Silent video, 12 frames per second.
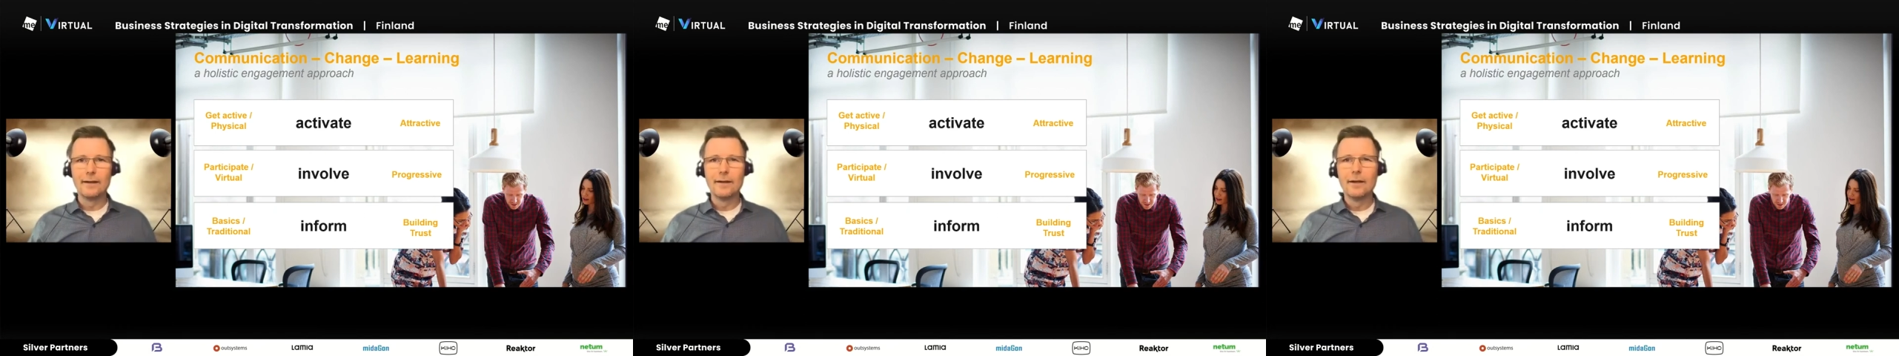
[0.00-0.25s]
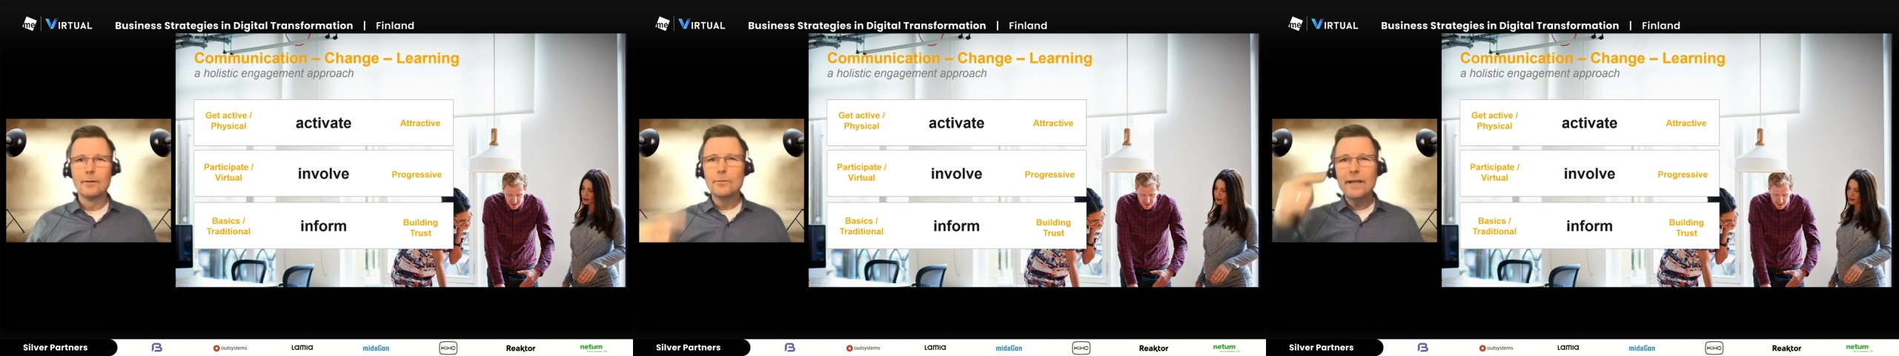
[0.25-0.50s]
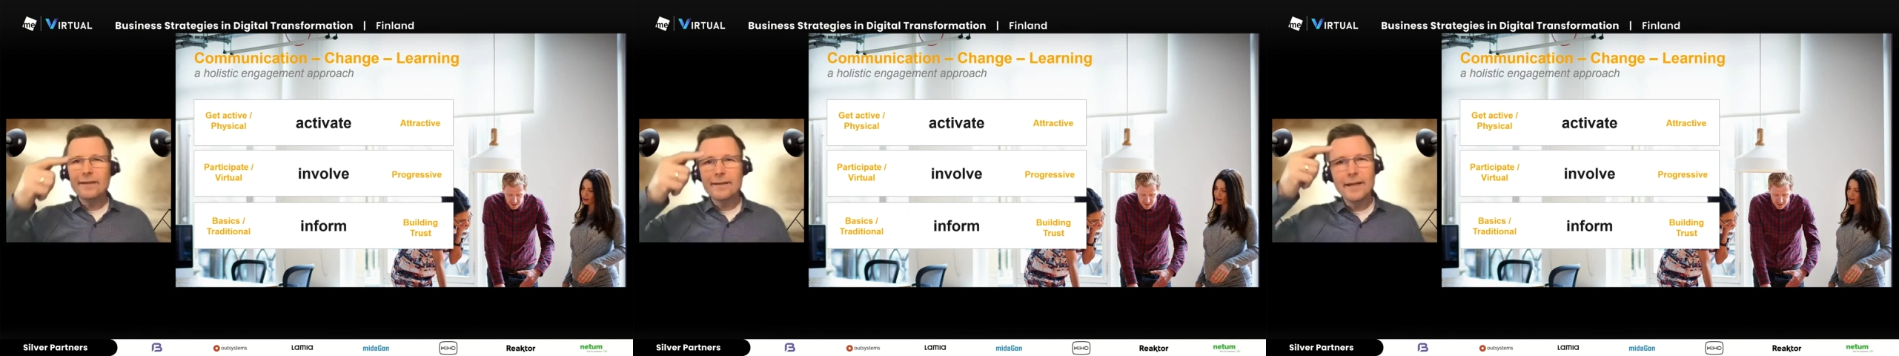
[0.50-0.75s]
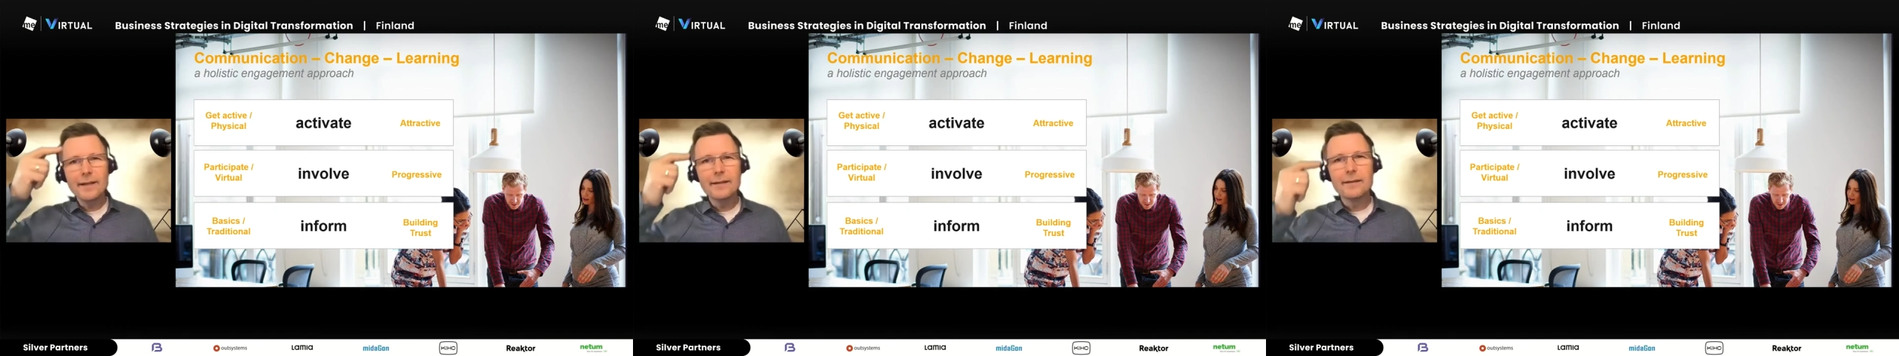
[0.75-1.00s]

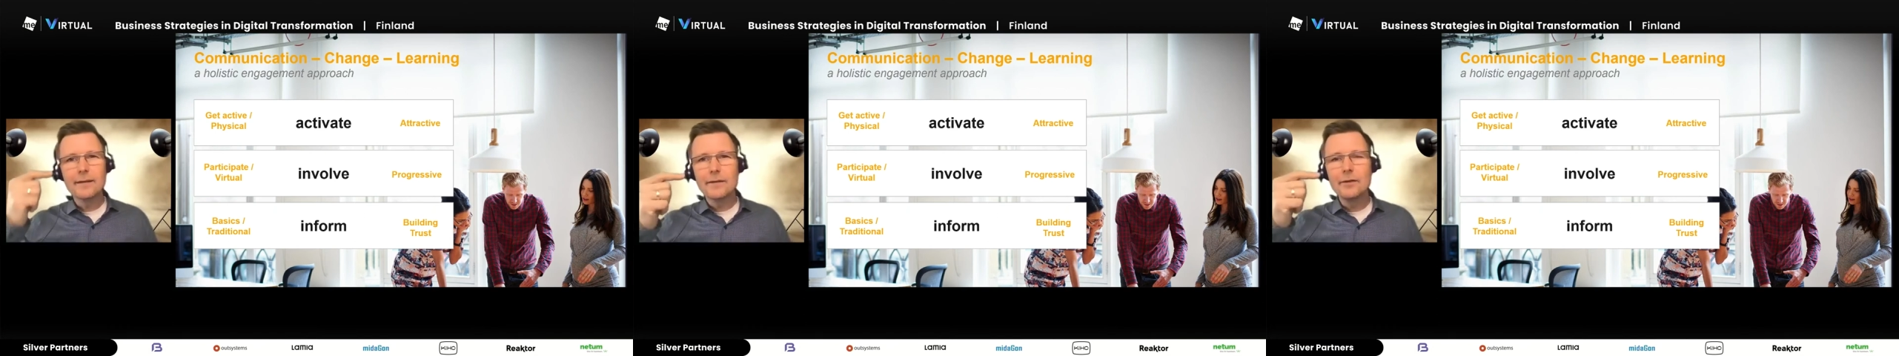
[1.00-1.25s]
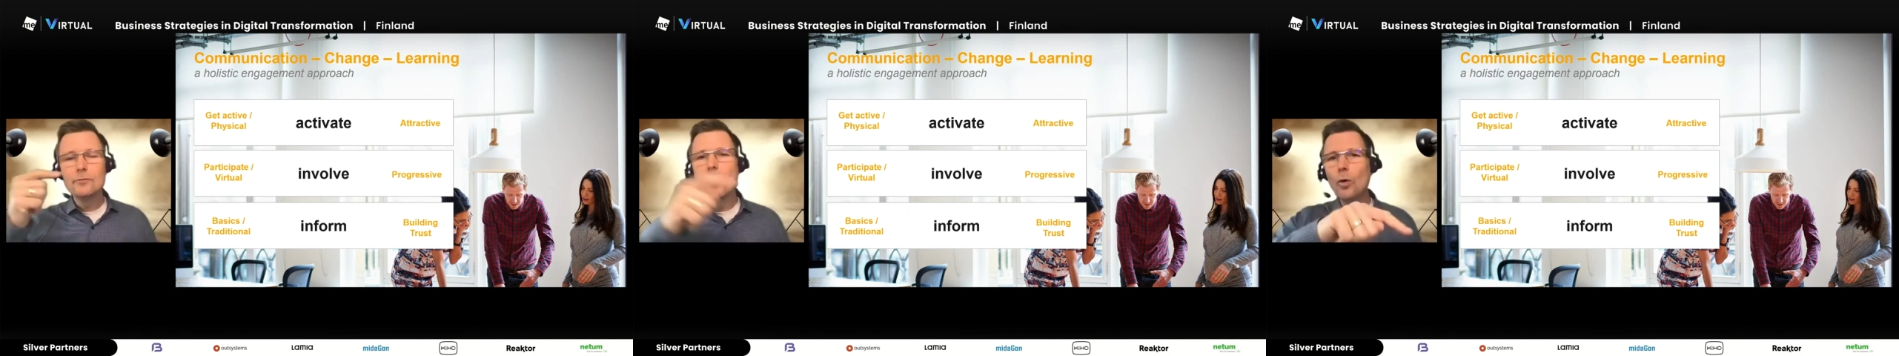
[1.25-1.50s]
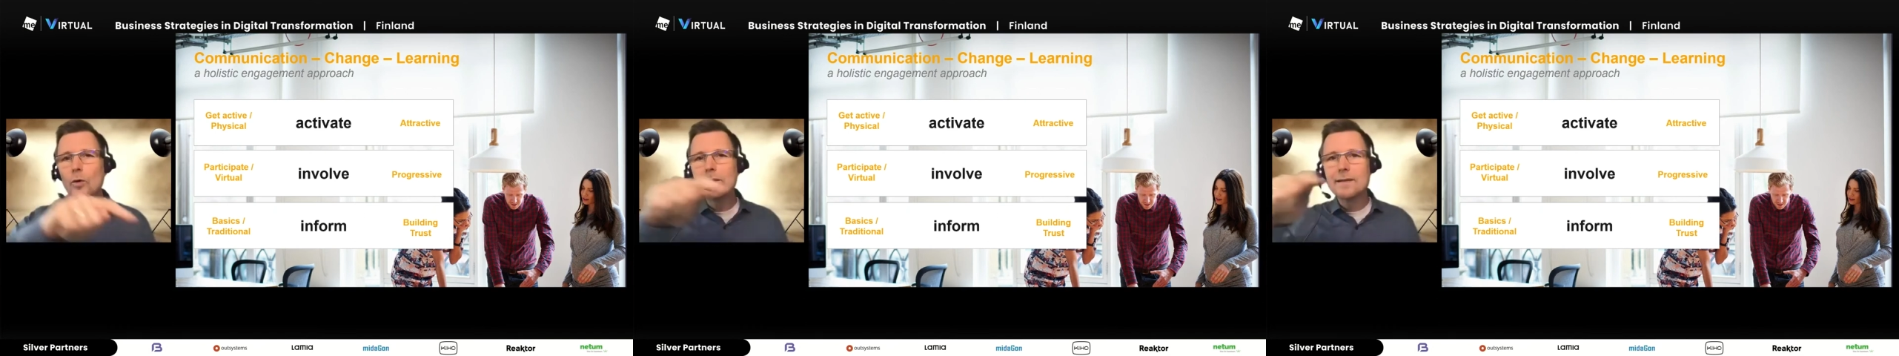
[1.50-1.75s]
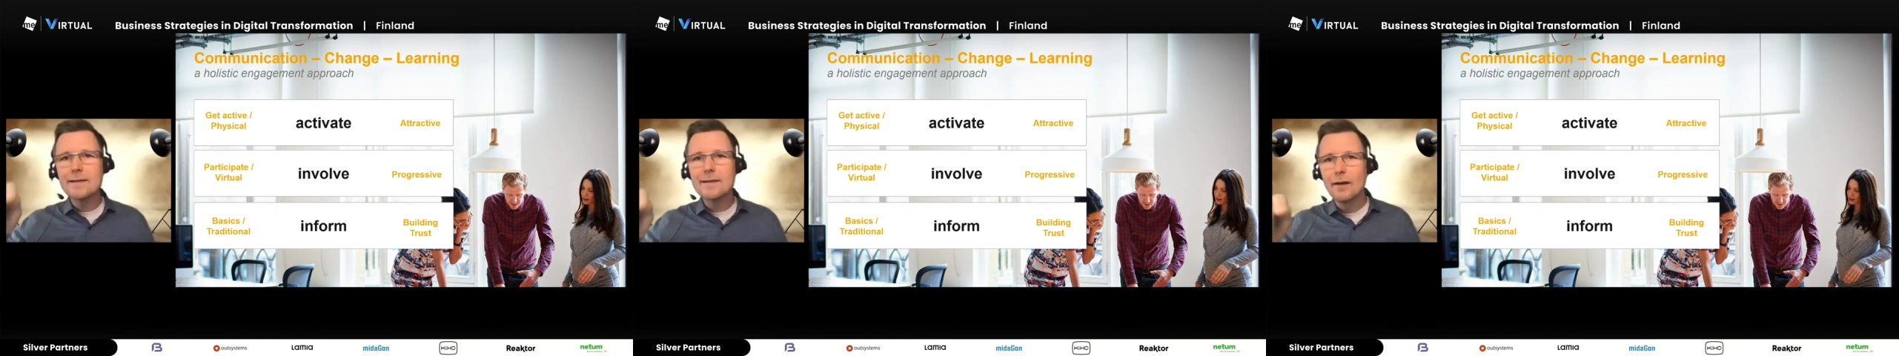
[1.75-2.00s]
Rethink the roles